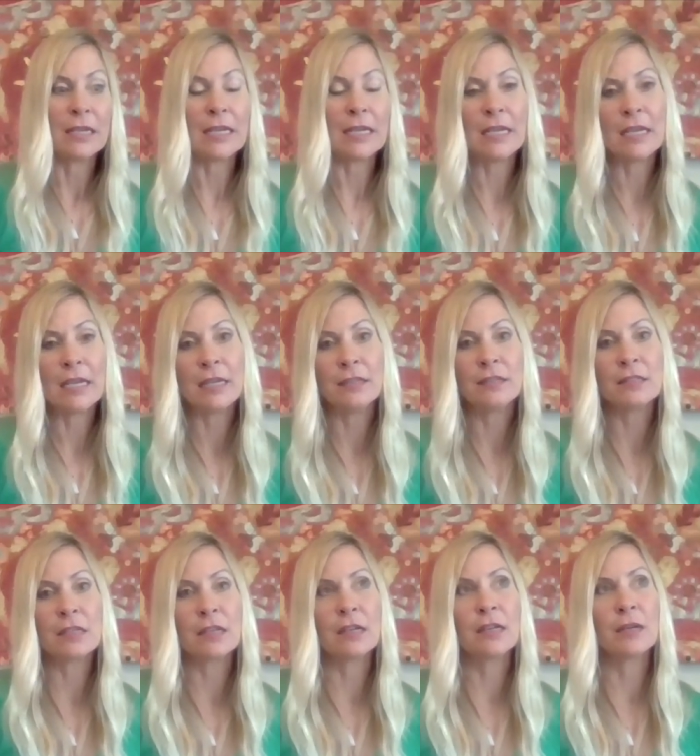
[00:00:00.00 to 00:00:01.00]
And,
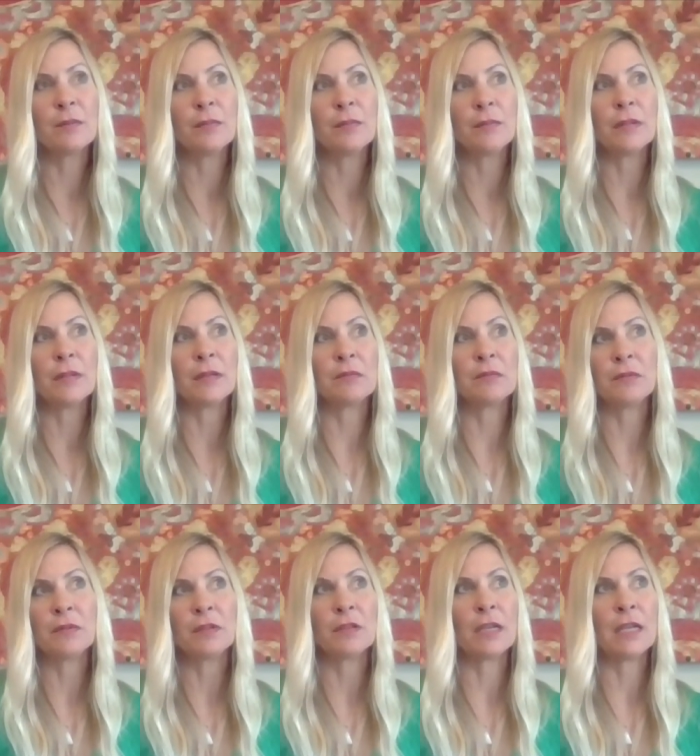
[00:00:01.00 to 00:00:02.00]

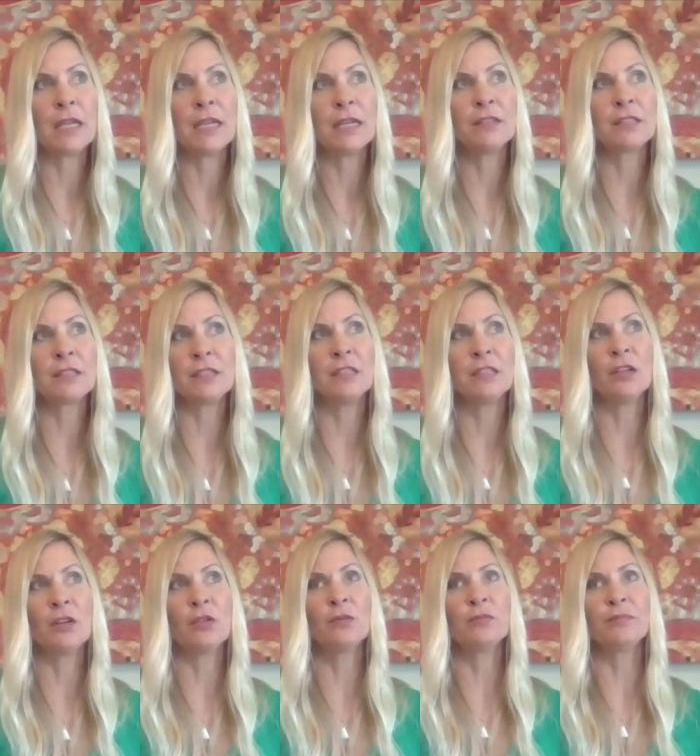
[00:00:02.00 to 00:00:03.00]
and you
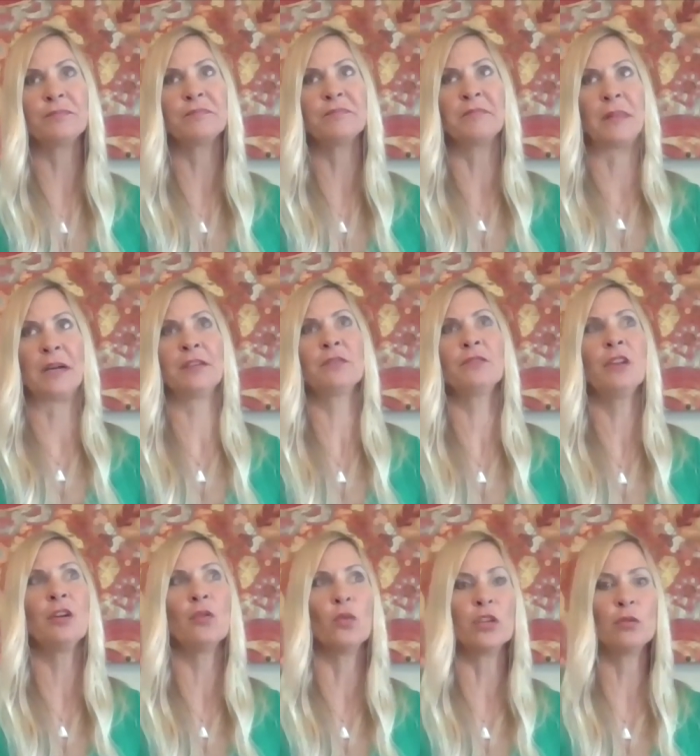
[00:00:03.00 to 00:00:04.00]
know, I don't
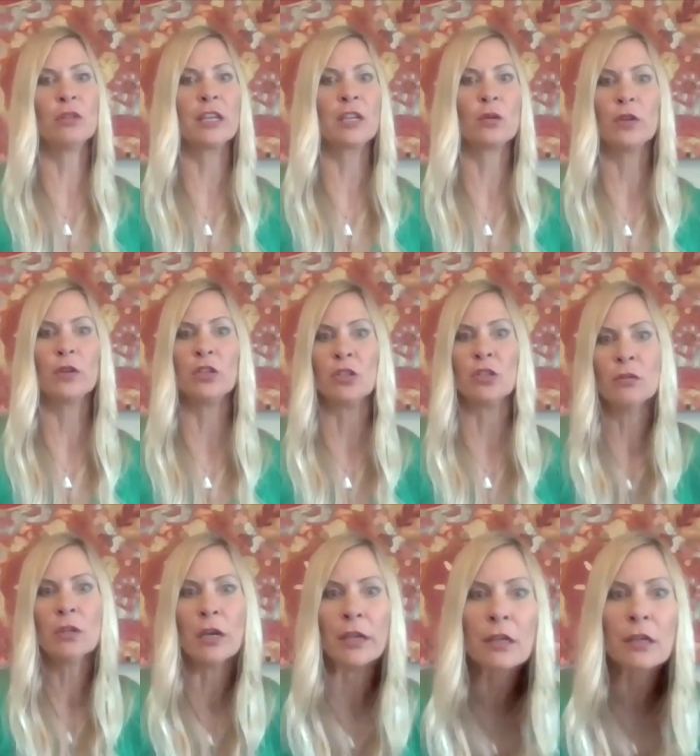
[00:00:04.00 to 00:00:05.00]
know what you like and what you don't
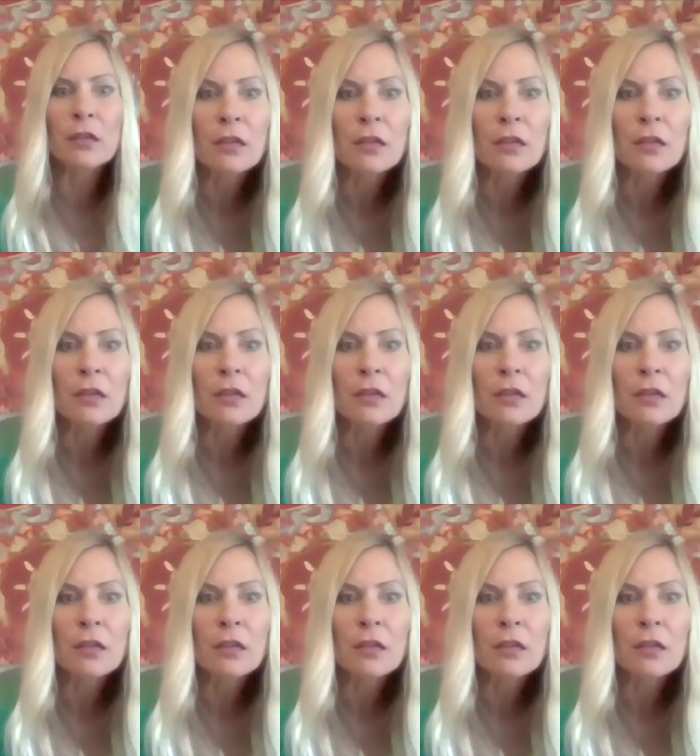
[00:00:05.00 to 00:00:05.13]
like.